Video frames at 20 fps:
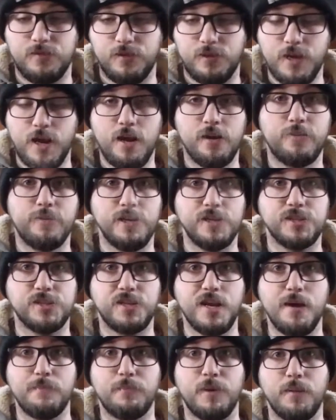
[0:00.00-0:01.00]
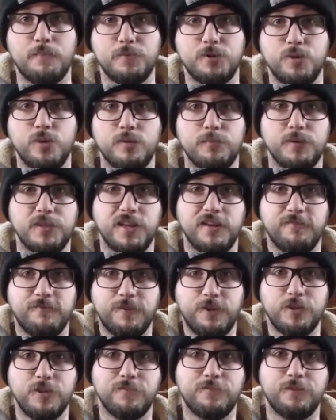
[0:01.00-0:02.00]
concrete step up to it, but they
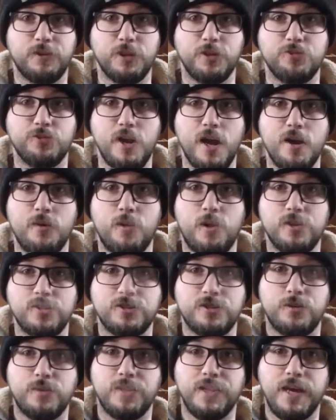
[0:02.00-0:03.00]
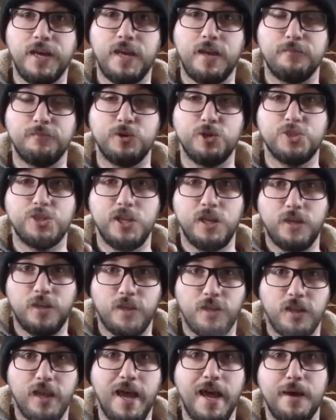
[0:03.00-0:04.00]
filled it full of drywall, so when that got mushy and
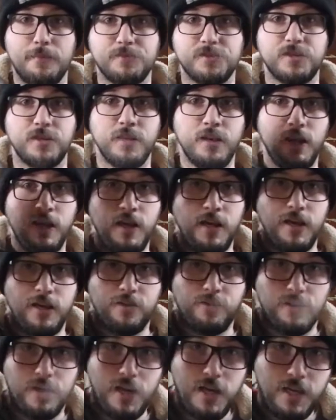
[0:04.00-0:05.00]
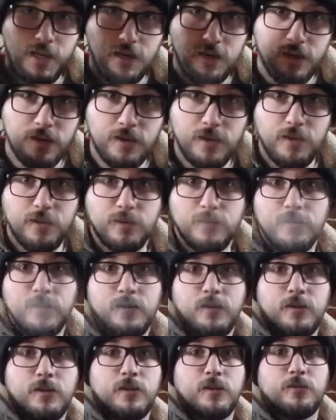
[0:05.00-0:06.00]
collapsed, created a
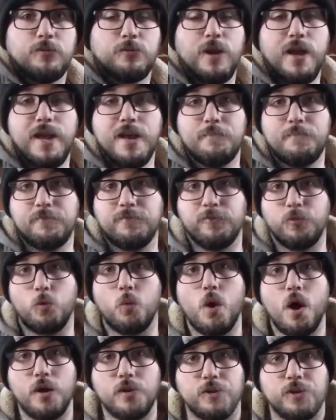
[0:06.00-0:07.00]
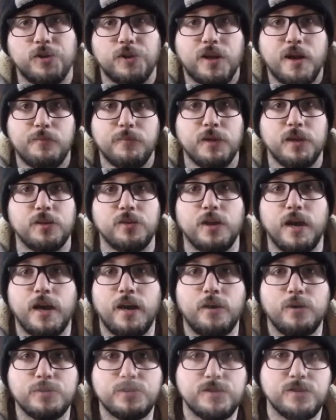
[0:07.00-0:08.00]
ramp for water to come into the
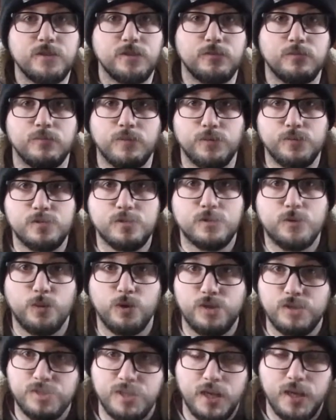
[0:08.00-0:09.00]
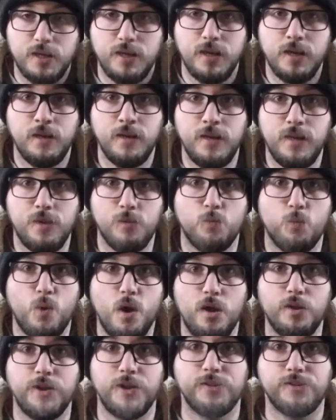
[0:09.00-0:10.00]
house, and there's squirrels getting in and eating
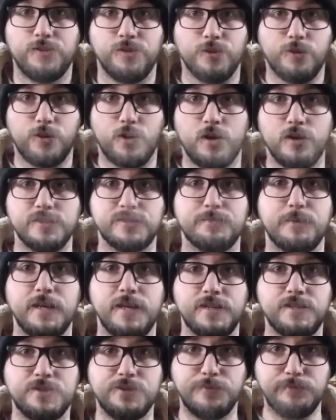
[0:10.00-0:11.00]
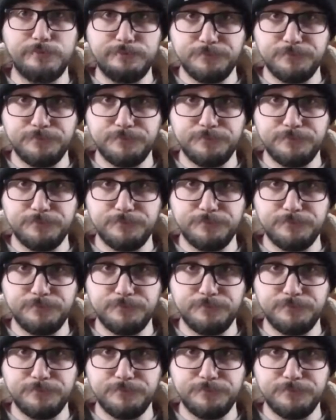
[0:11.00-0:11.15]
walnuts in the crawl space,